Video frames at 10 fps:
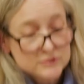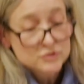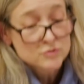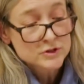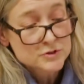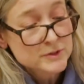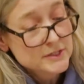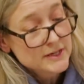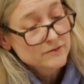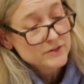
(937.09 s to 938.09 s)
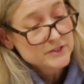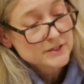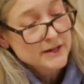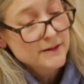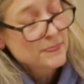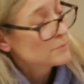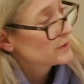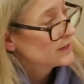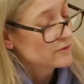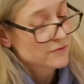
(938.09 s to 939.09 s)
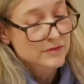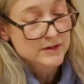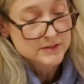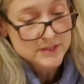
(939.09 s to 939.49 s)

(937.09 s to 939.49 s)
Talks were delivered in the belief that